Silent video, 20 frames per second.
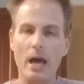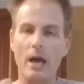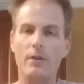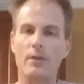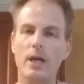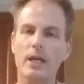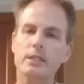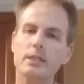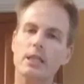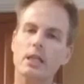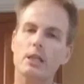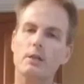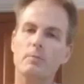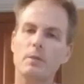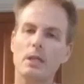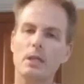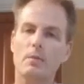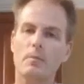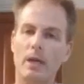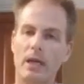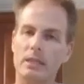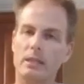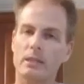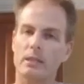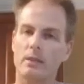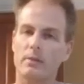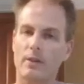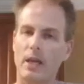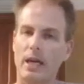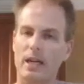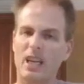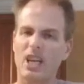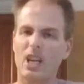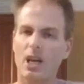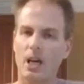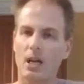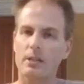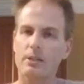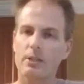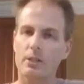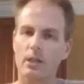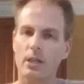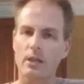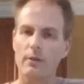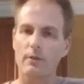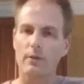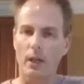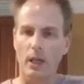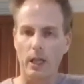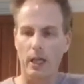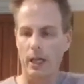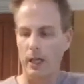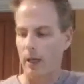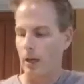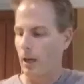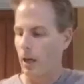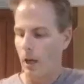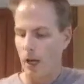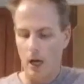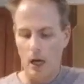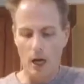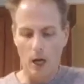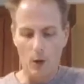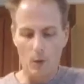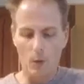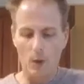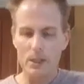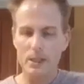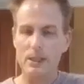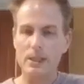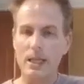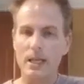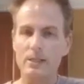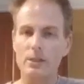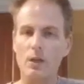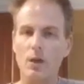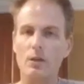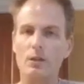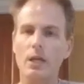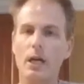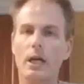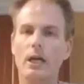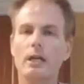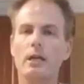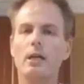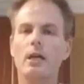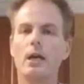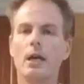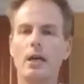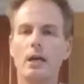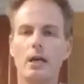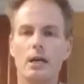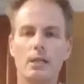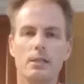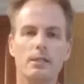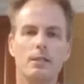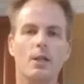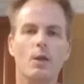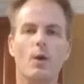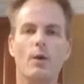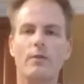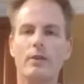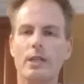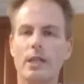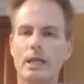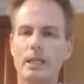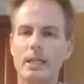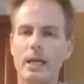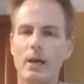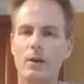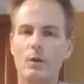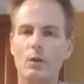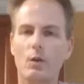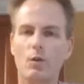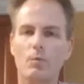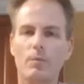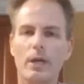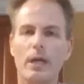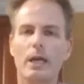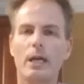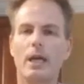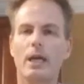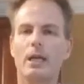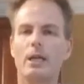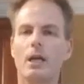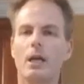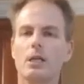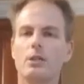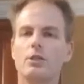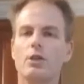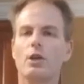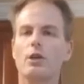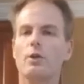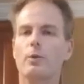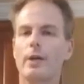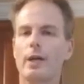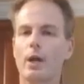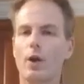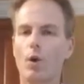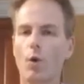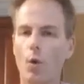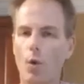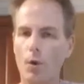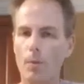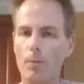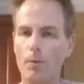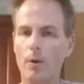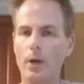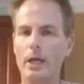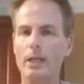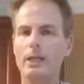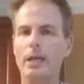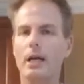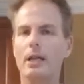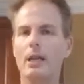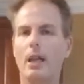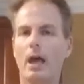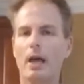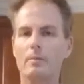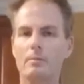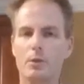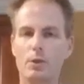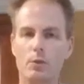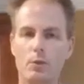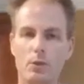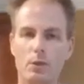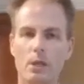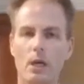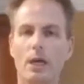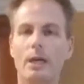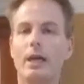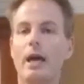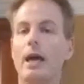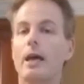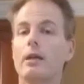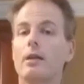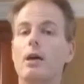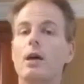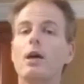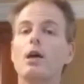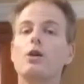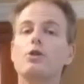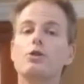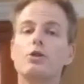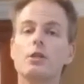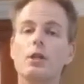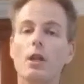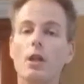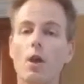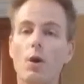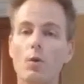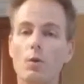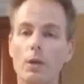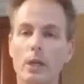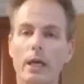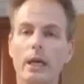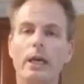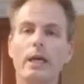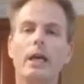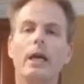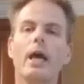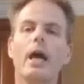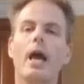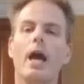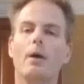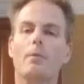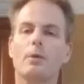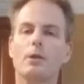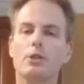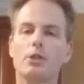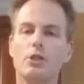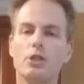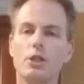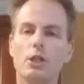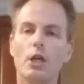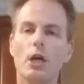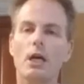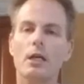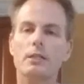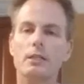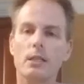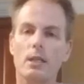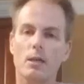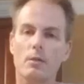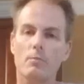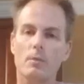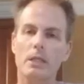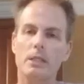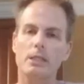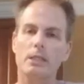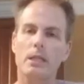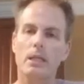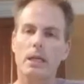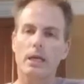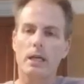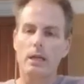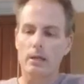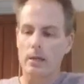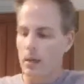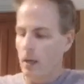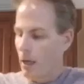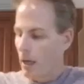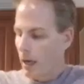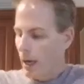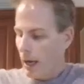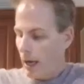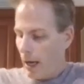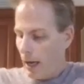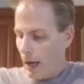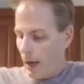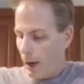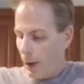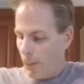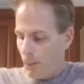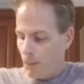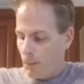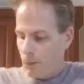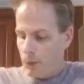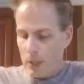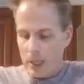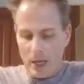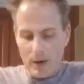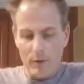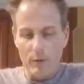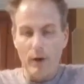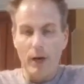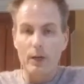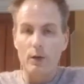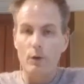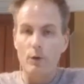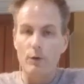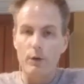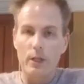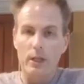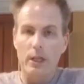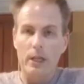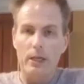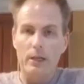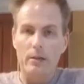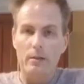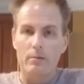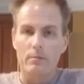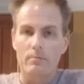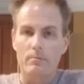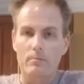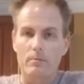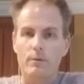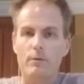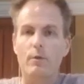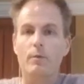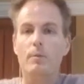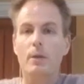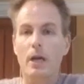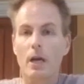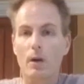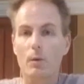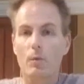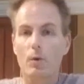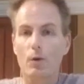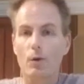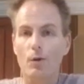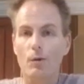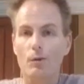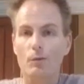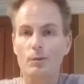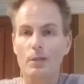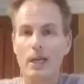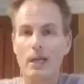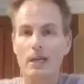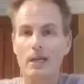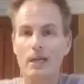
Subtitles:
and that's going to be the basis of that custardy filling. Once that's all done, slow everything down a little bit and start to incorporate that lime juice again slowly, and we're just going to mix it in to that final filling. From there, we'll take